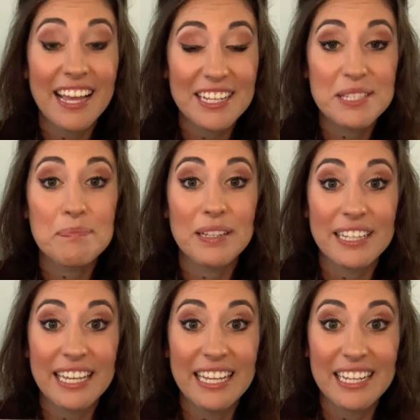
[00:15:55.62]
It's
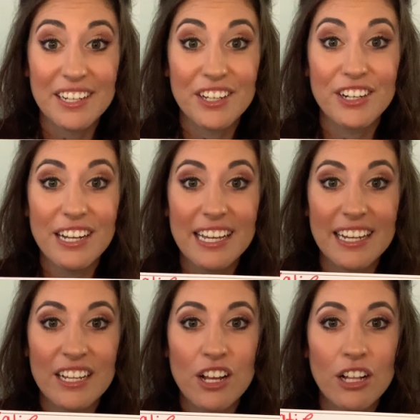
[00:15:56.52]
plain,
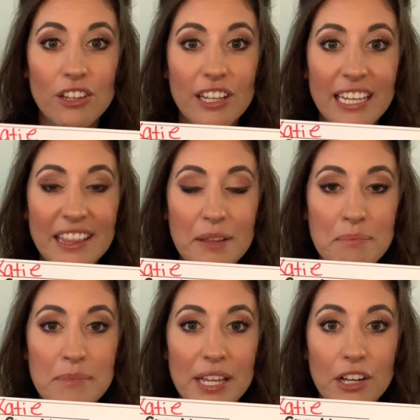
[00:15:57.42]
good. Look at the
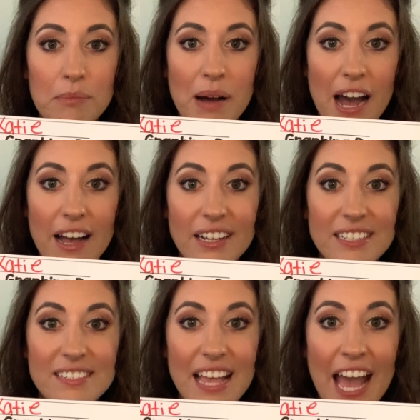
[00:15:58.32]
middle
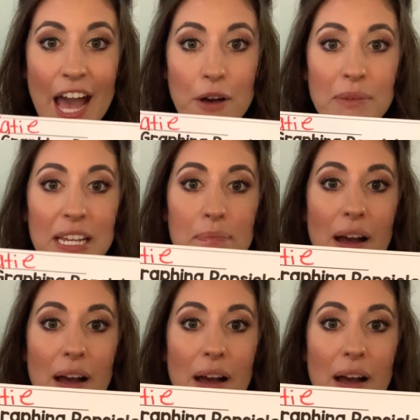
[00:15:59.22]
box. How many